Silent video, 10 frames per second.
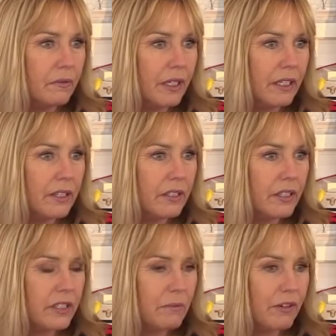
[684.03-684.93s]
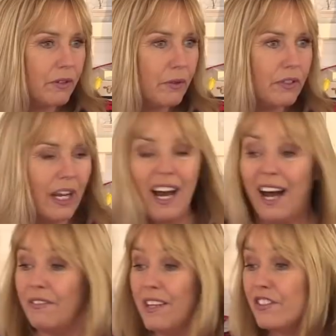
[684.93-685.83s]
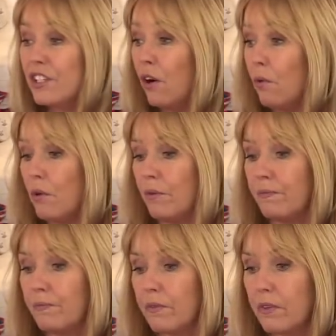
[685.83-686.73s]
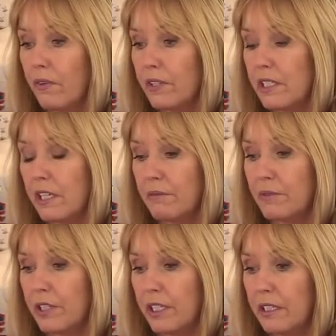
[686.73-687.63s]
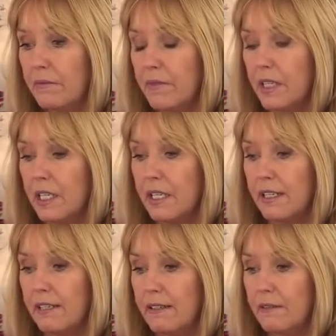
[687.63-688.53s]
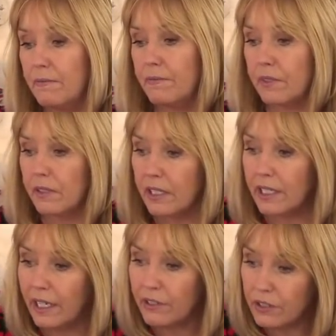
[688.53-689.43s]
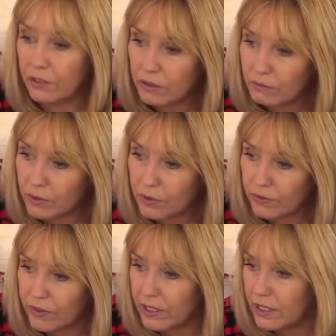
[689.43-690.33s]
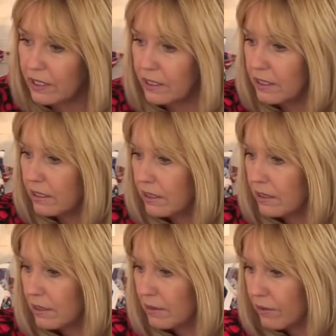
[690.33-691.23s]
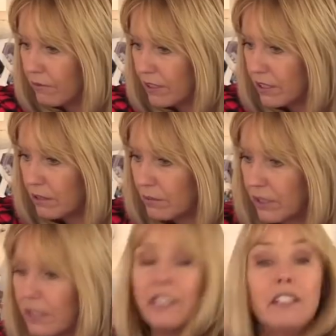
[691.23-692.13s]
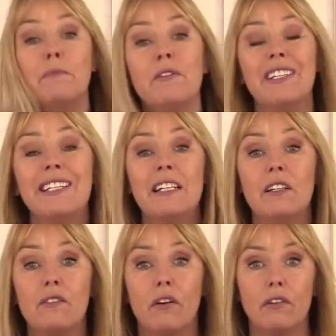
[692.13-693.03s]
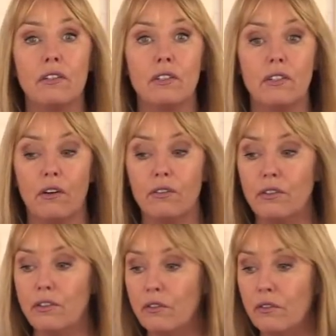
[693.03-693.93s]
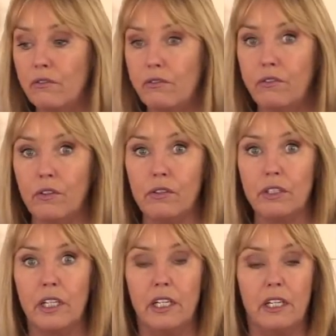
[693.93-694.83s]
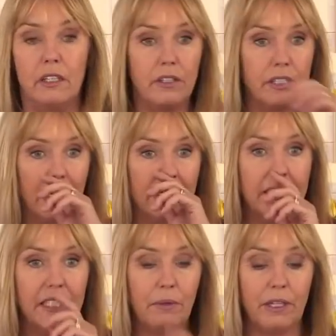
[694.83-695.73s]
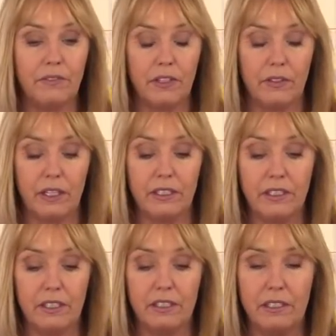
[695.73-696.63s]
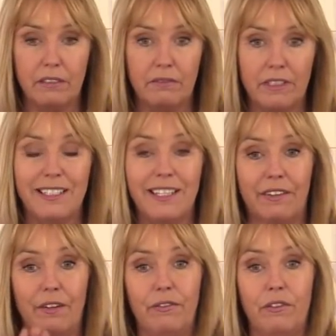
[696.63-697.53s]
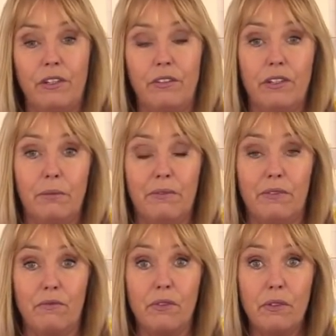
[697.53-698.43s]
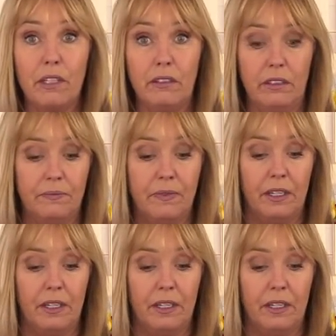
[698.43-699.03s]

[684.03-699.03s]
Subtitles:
When I do it, it doesn't measure a quarter inch. I haven't actually got one on this sewing machine. Can you move the threads coming down? Can you move the needle across on your foot? Because an easy way of doing that is to sit the foot on top of a ruler